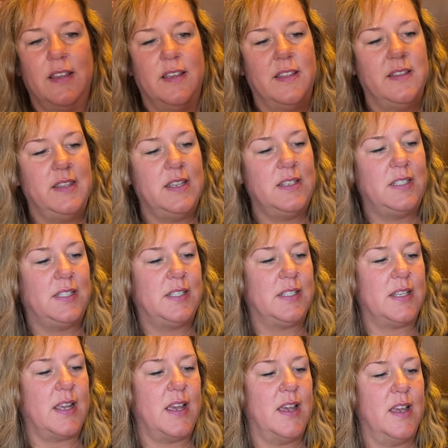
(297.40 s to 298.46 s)
This,
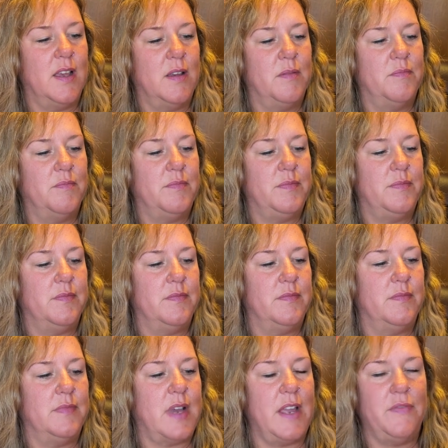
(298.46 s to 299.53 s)

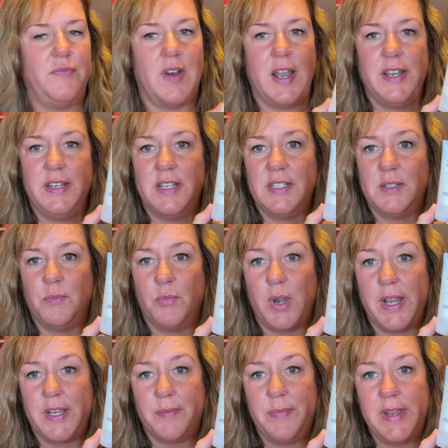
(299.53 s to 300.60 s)
I find doesn't
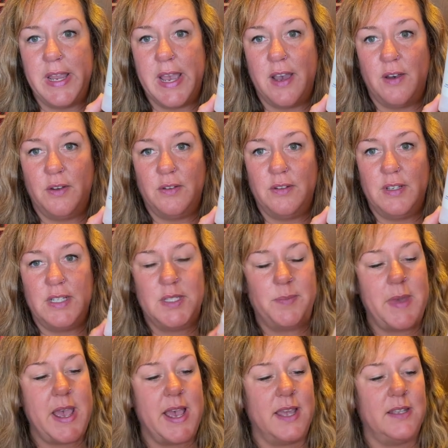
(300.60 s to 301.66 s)
break me out as
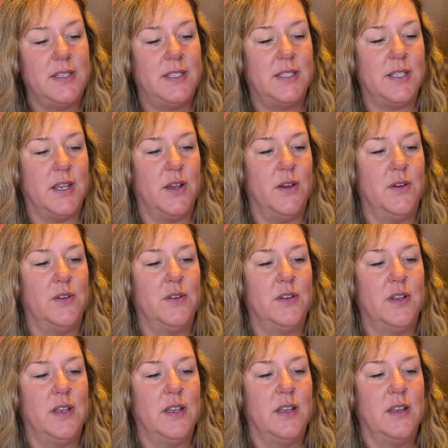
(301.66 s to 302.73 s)
bad, so
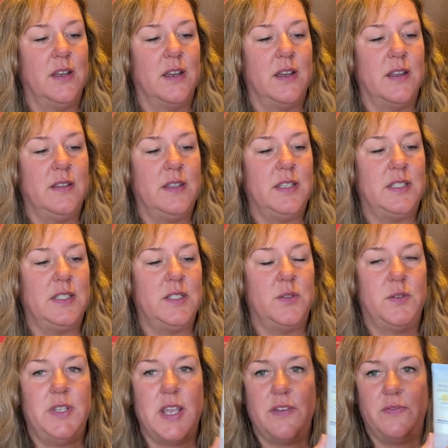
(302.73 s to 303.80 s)
this is
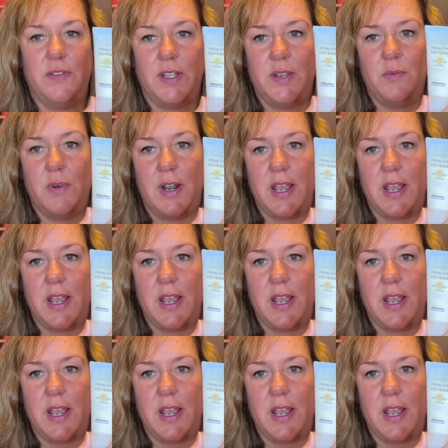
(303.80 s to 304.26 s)
definitely what